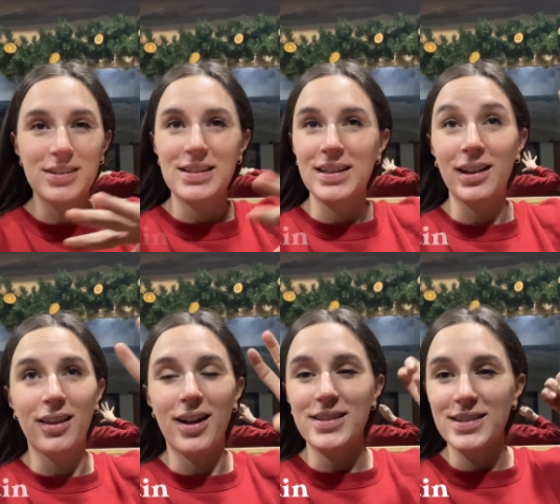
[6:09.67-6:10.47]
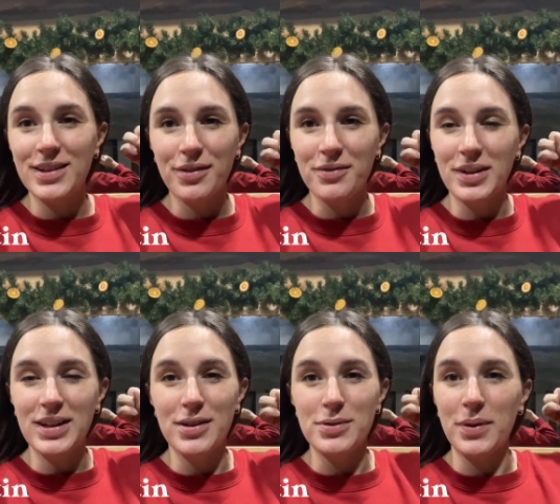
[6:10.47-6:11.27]
to see lots of different
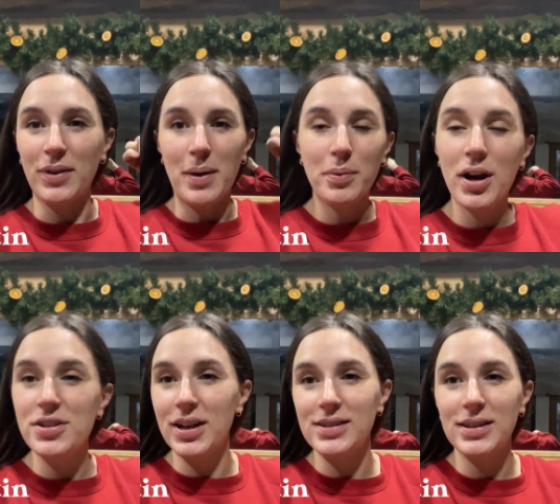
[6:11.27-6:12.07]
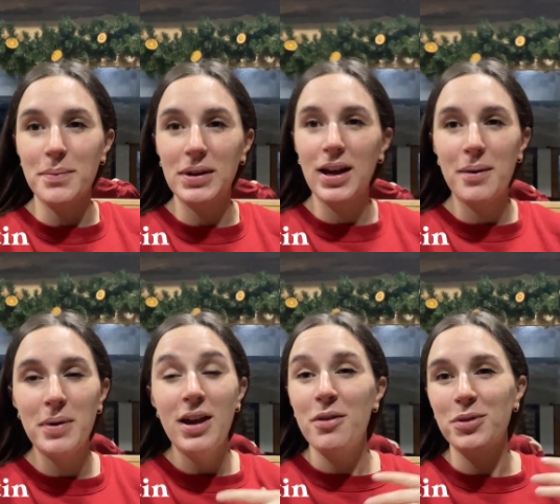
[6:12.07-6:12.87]
videos. We've got projects coming up.
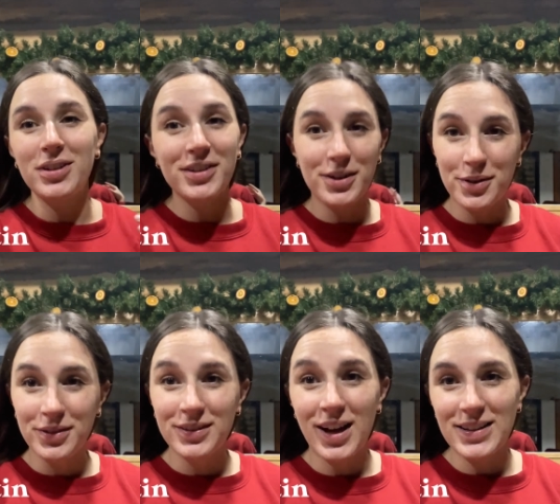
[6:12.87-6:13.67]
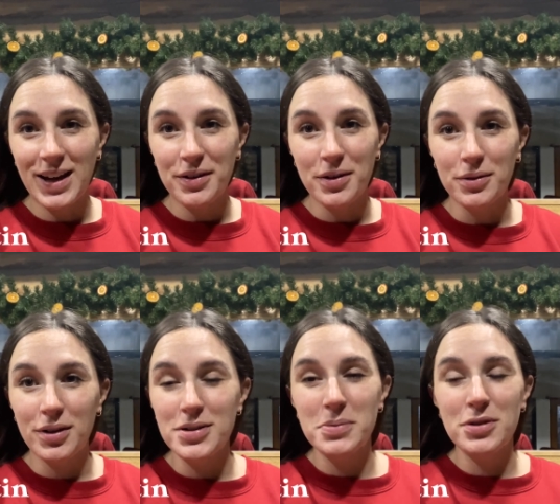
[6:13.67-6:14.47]
We're going to go cut down our own
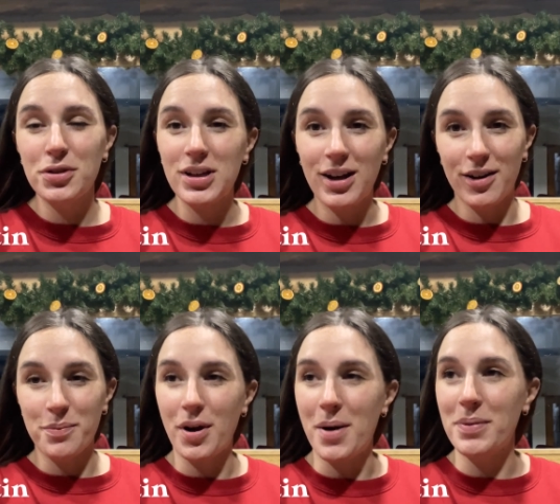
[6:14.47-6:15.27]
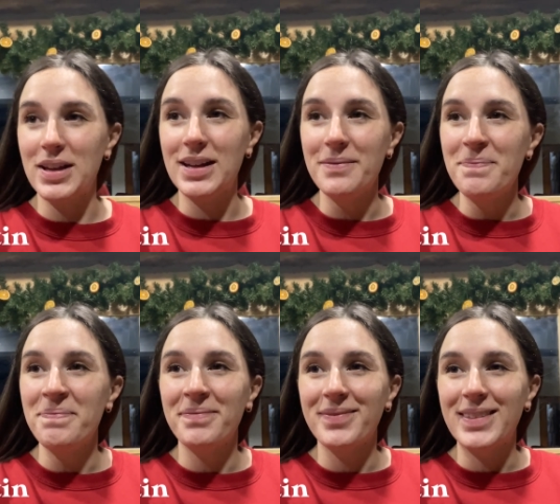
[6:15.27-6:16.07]
Christmas tree on our property,
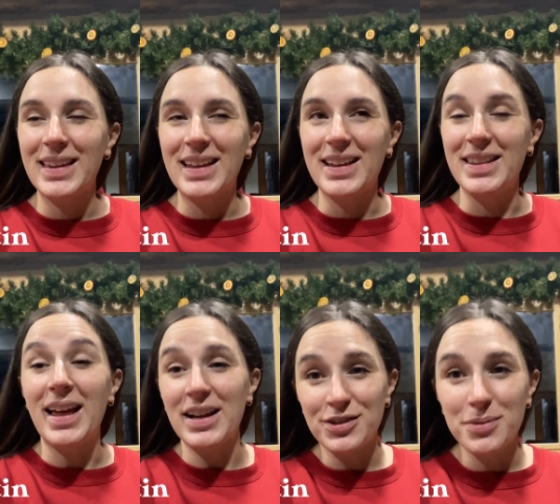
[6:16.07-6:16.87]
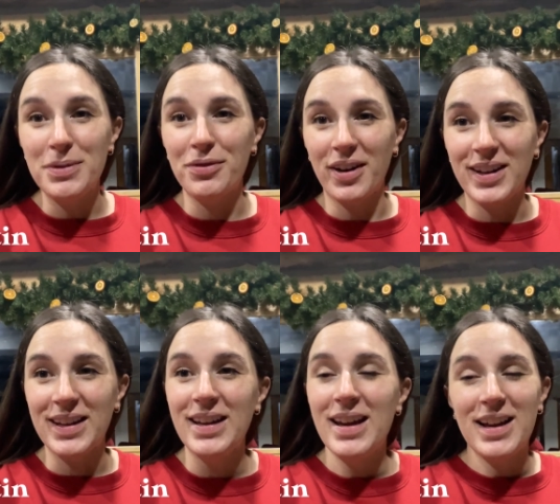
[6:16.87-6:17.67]
and that should be
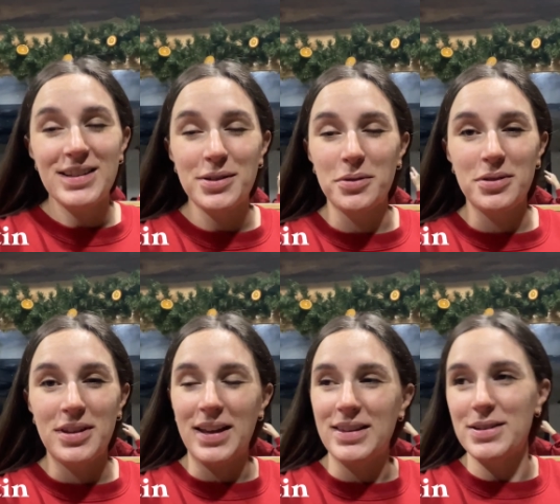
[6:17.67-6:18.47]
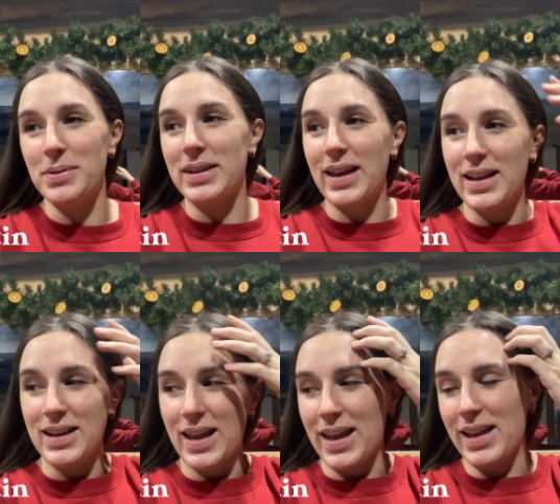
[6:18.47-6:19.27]
funny. And so we're doing that this
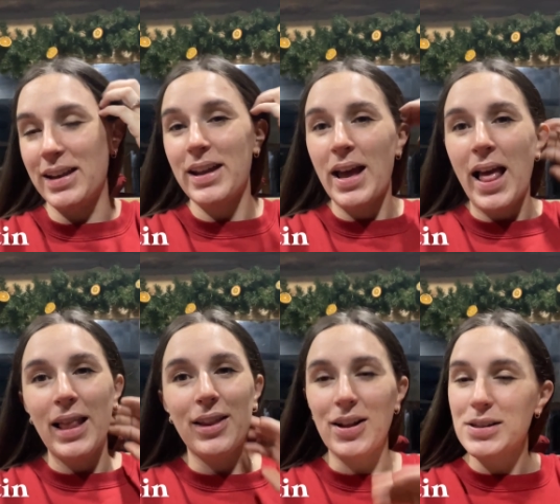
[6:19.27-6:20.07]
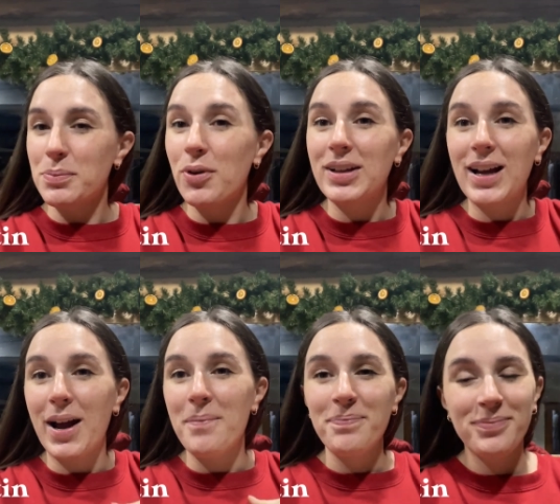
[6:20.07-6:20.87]
weekend, and lots more to
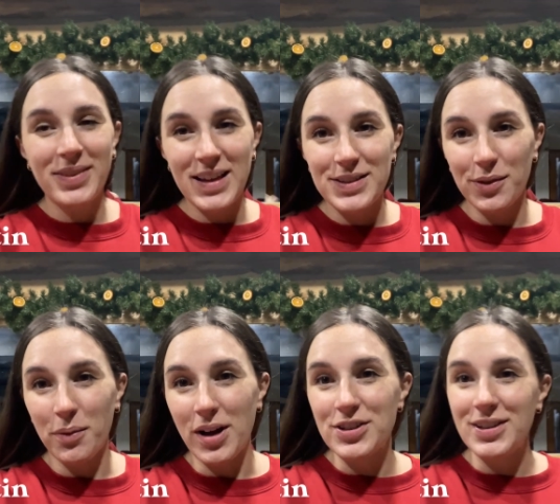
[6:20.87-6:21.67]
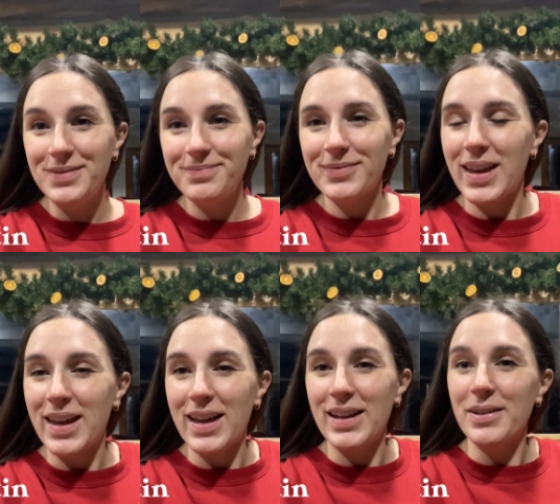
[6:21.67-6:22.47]
come. Thanks for watching,
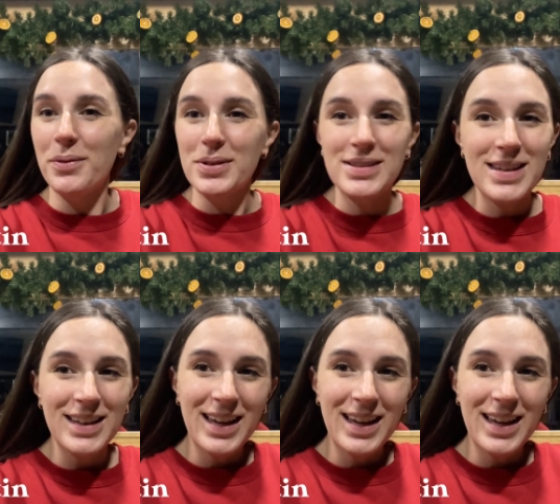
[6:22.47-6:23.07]
and we'll see you